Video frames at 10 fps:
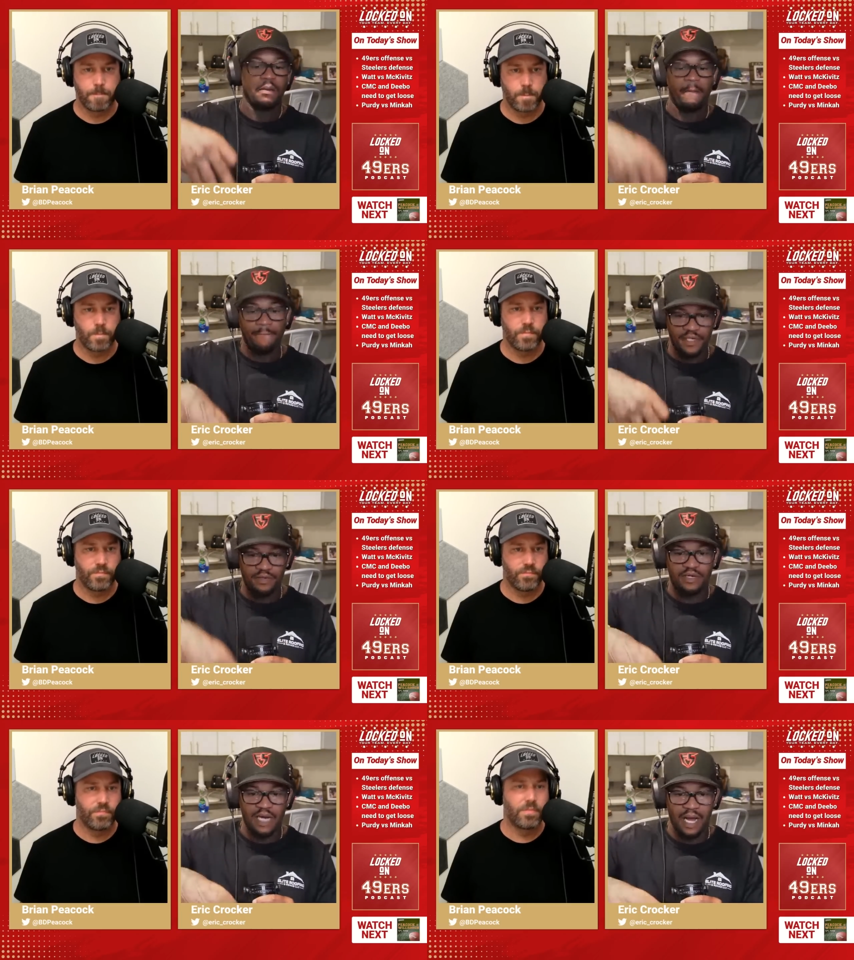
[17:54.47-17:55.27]

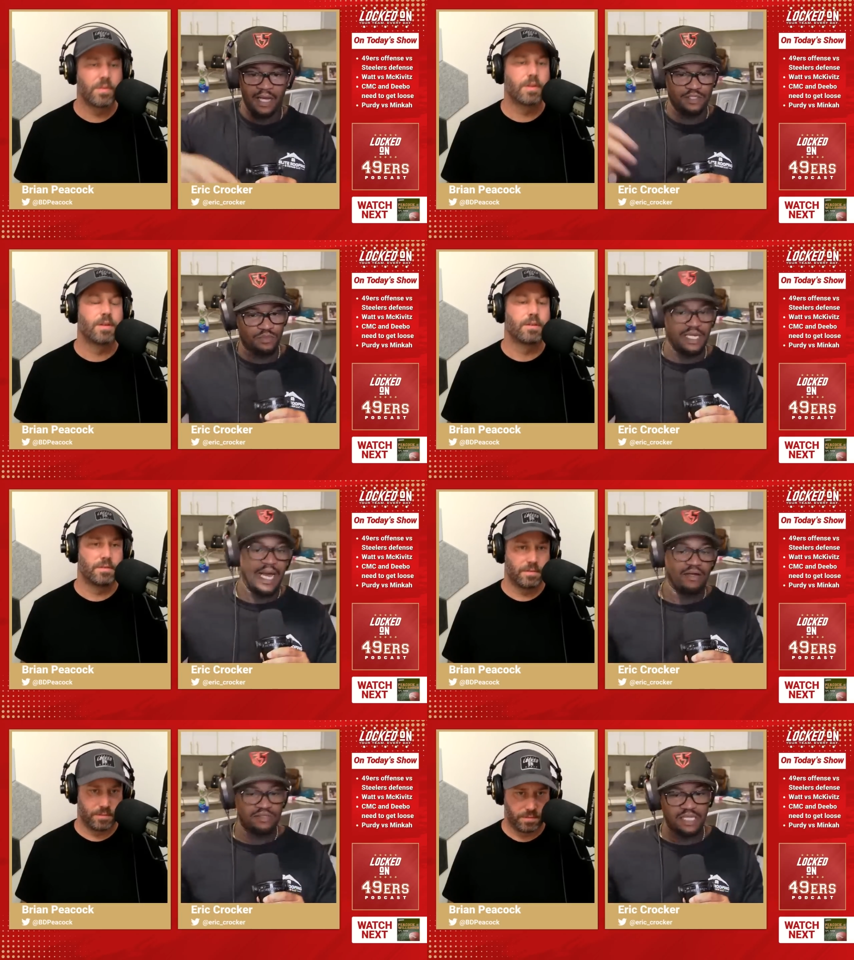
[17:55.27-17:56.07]
Speaker 1: bigger guys with the
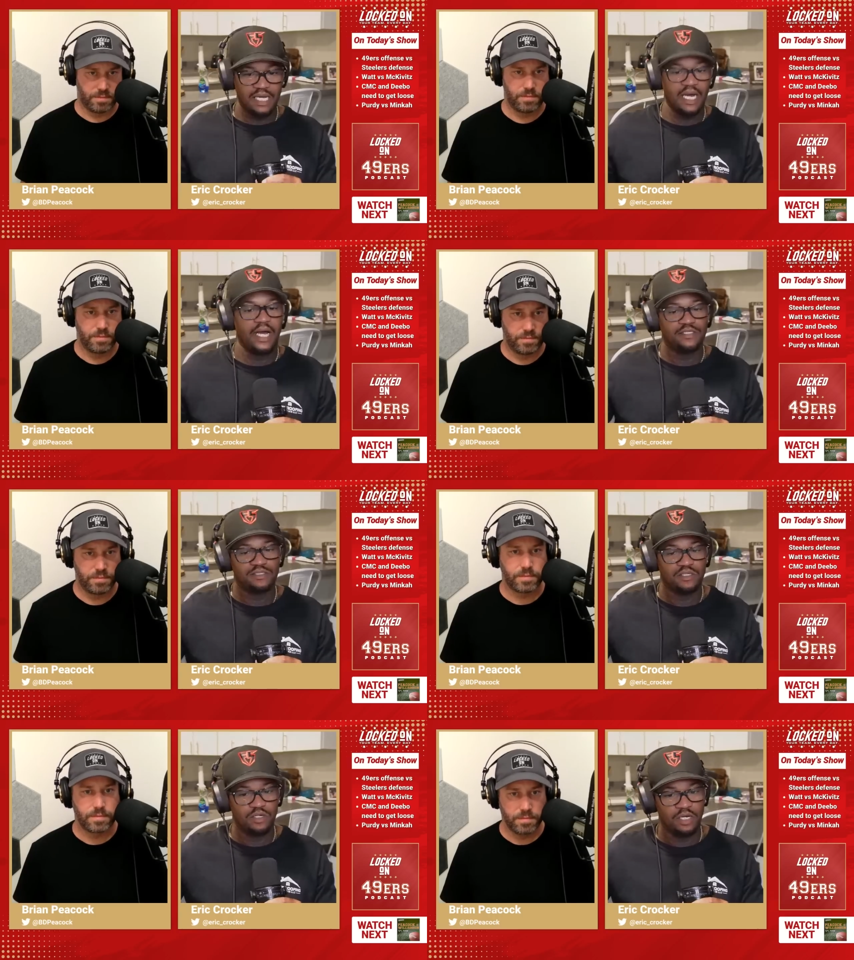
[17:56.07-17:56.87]
outside guys.
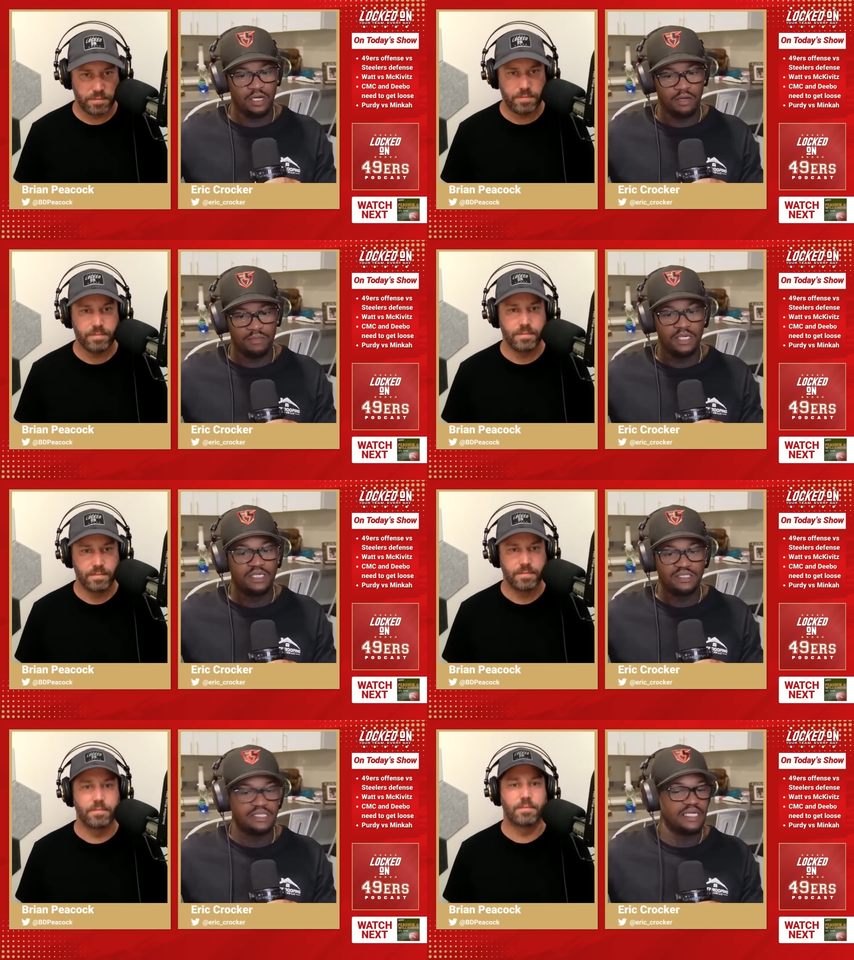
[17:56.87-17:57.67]
Um,
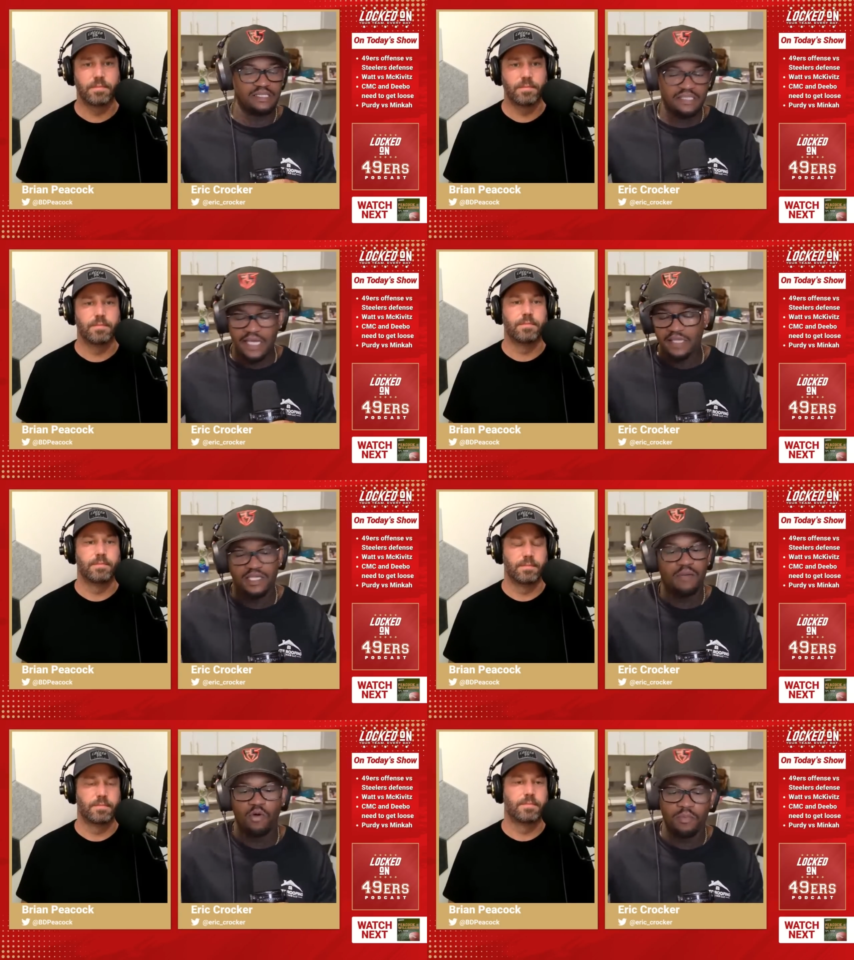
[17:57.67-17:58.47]
they can stand
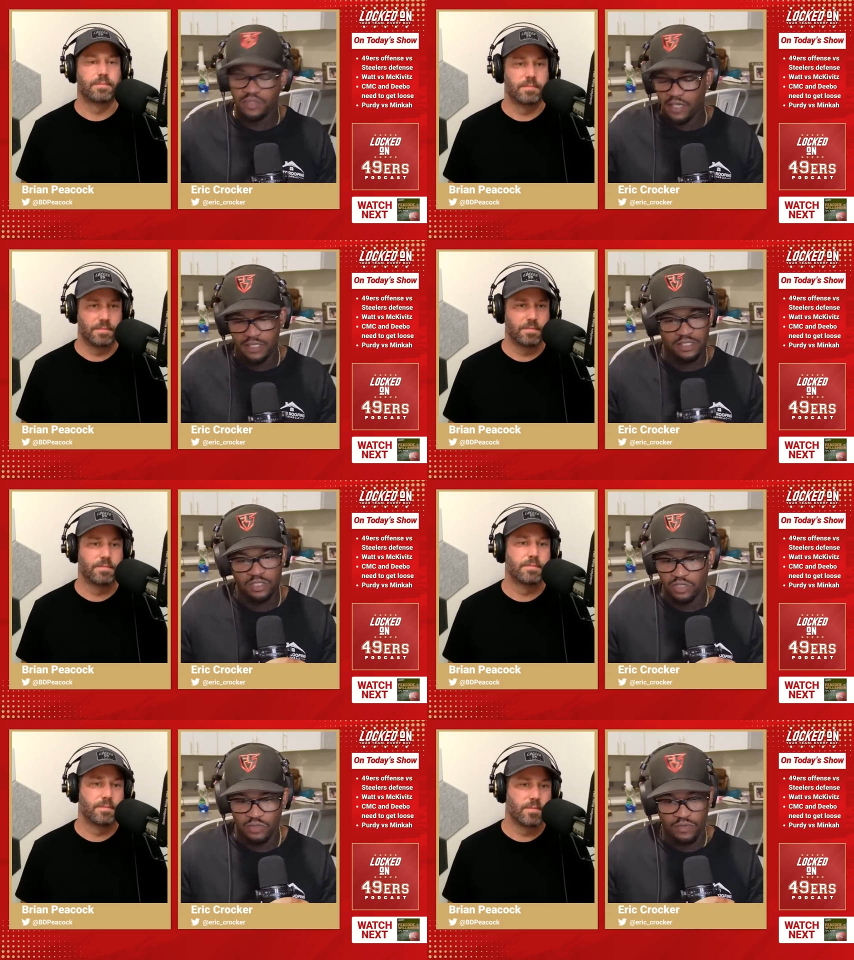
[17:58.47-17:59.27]
up or put their hand in the
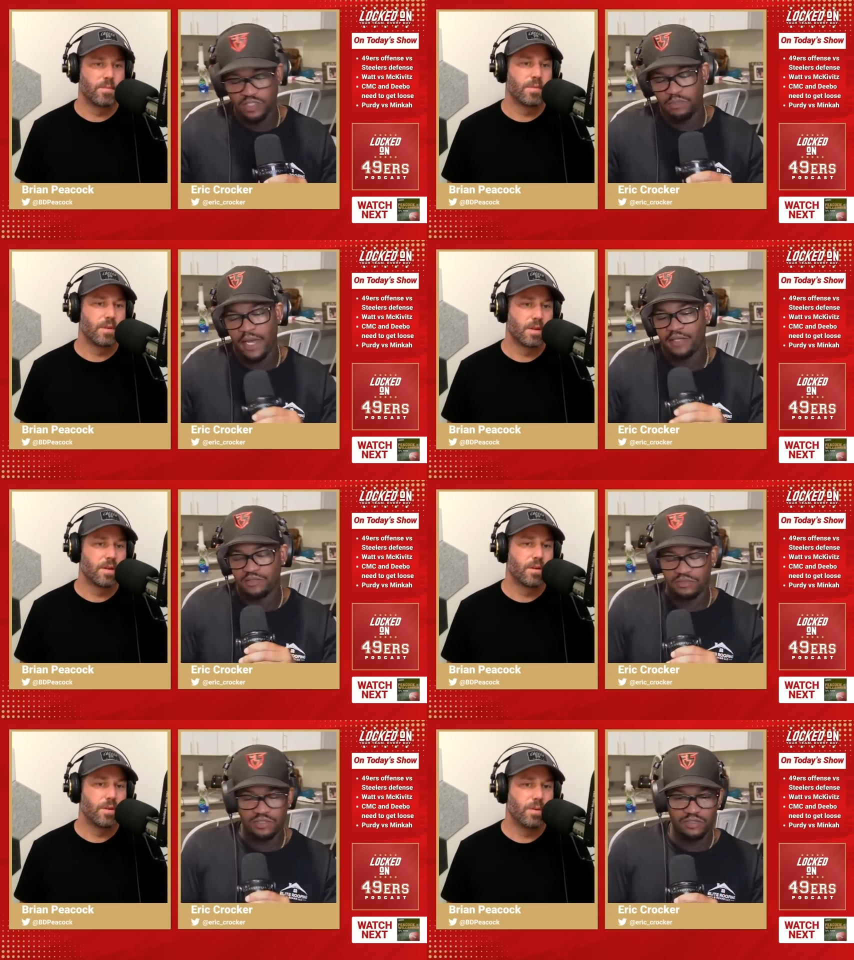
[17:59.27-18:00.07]
dirt to rush the
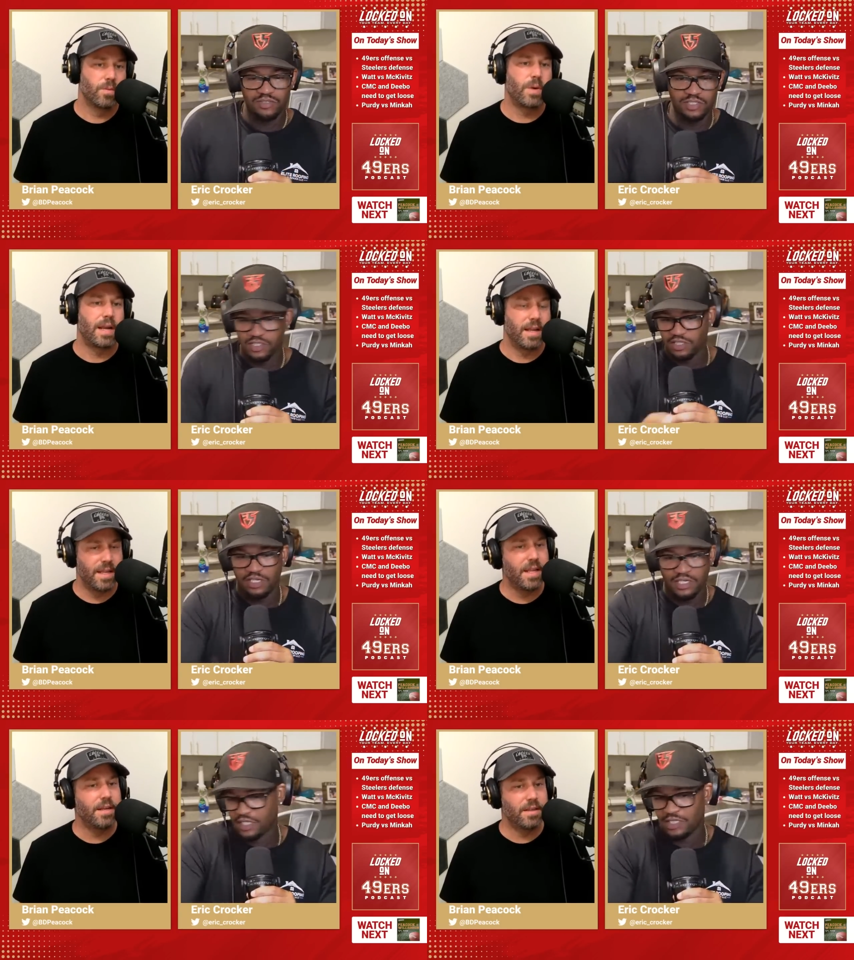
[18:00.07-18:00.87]
passer. So right. just, in
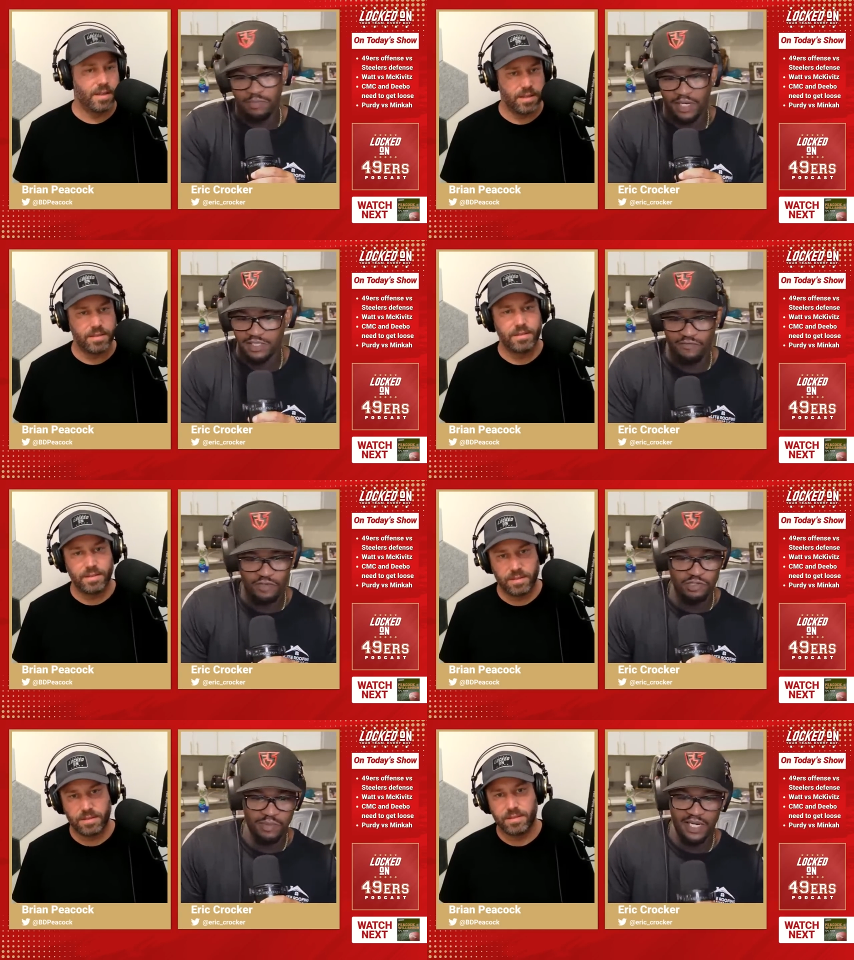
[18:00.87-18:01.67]
case anybody's
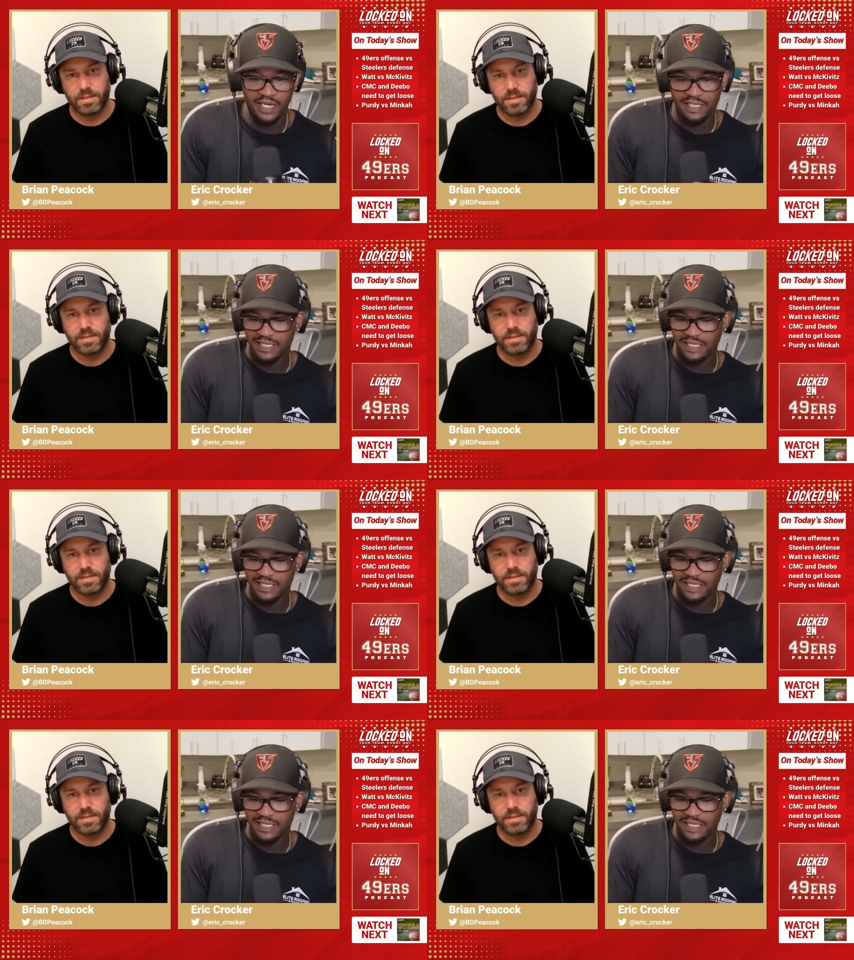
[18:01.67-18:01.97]
confused by that.